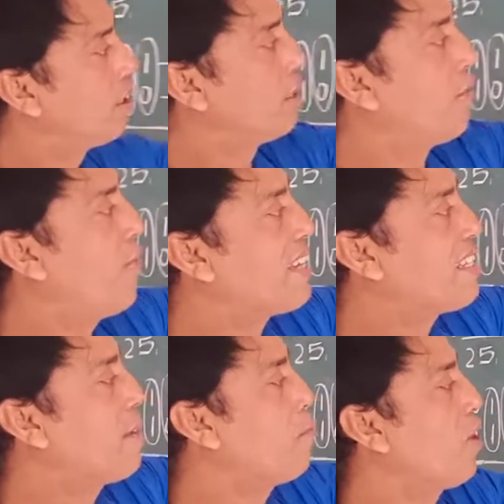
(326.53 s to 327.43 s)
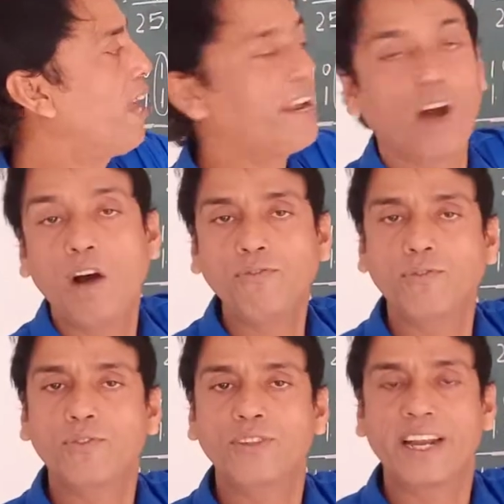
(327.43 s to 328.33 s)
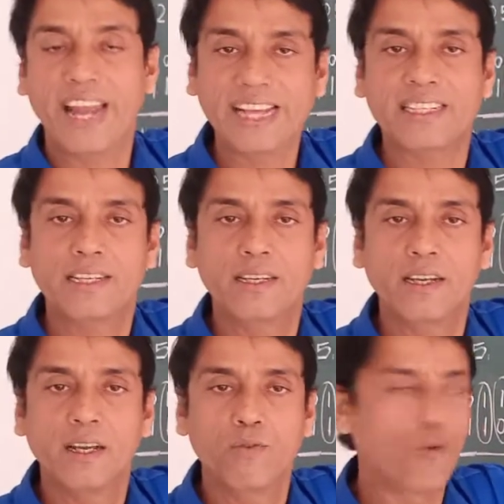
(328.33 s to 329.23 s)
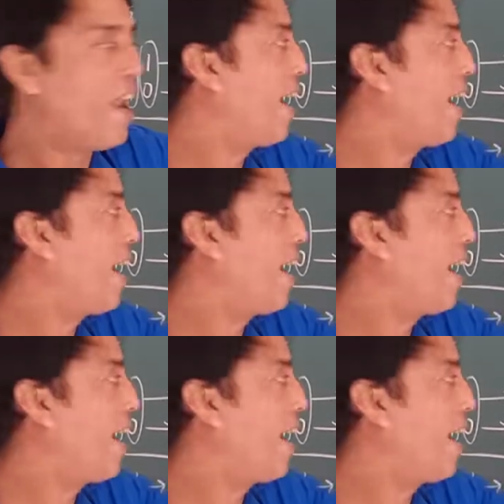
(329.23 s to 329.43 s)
the first input line of the next full